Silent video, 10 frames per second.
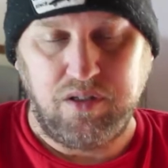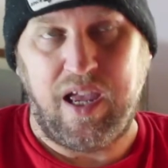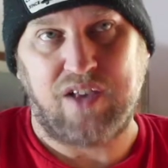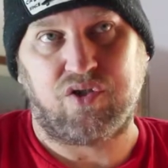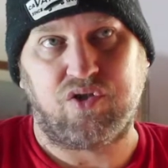
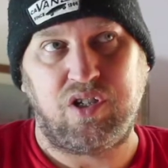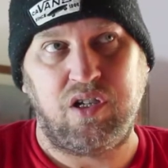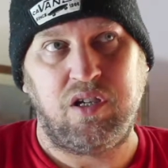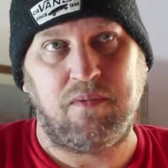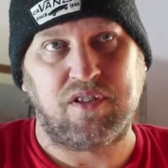Yeah, so
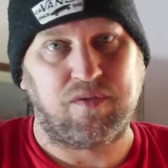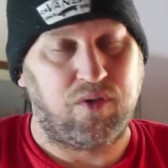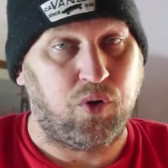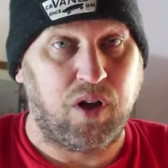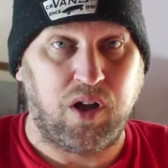she is an
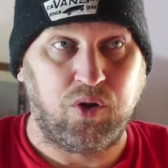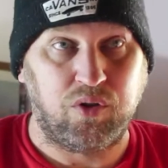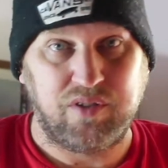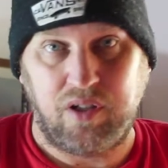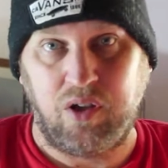
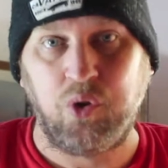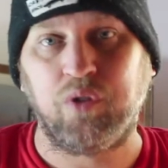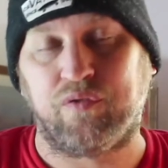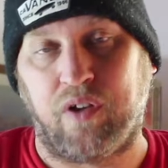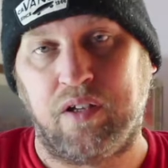
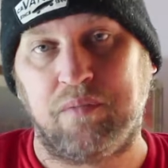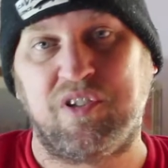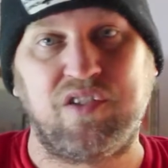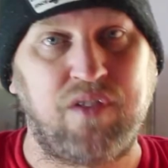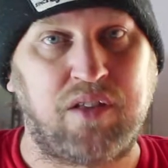old friend. I mean,
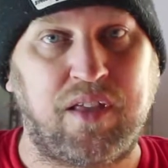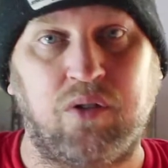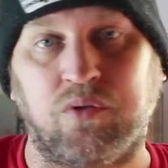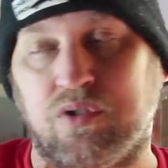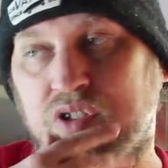she's not that
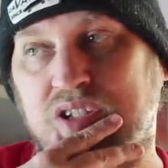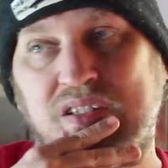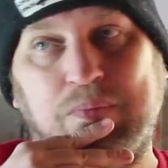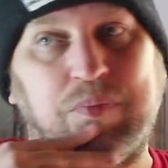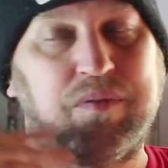old,
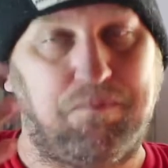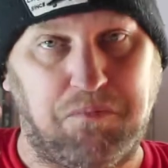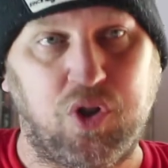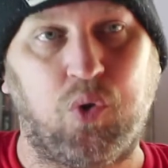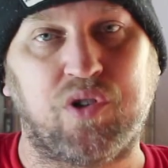but
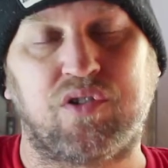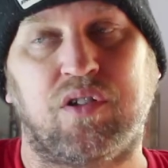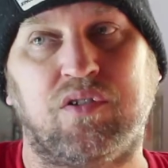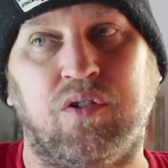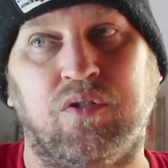Quartz
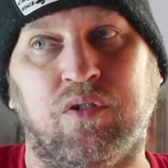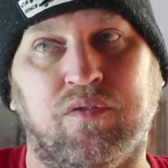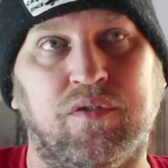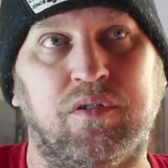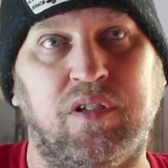has known her
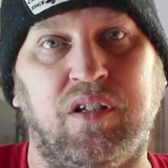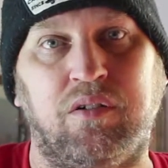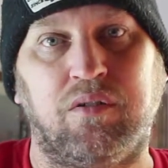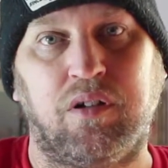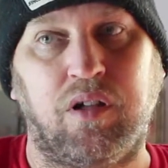for
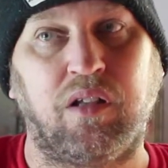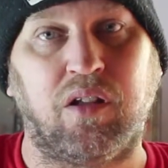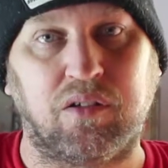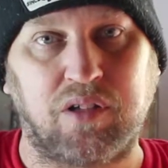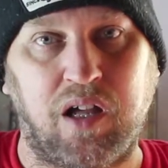a
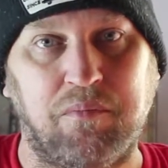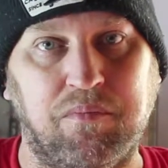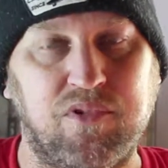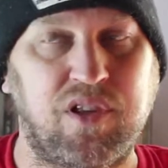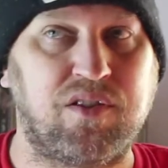long time,
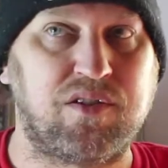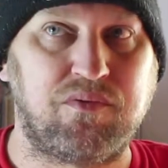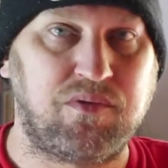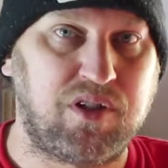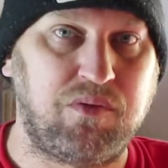since
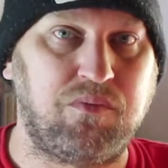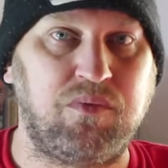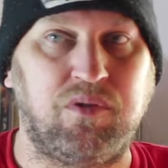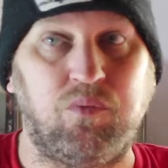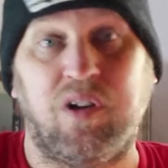she
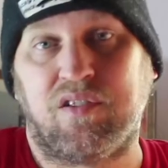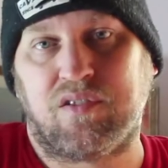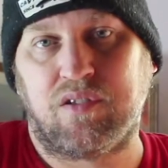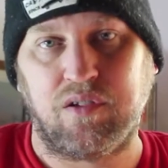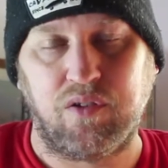
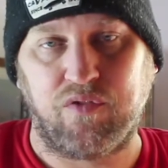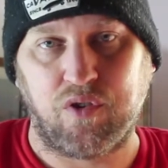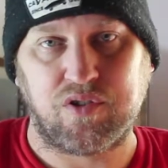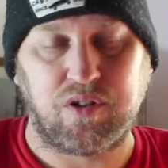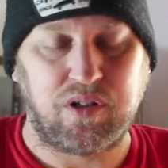was
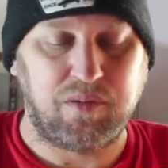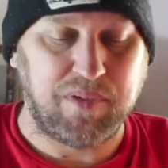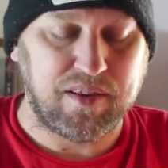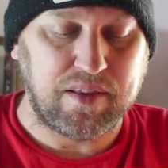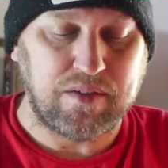first starting to be
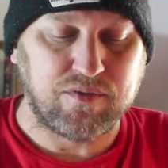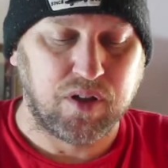a thief.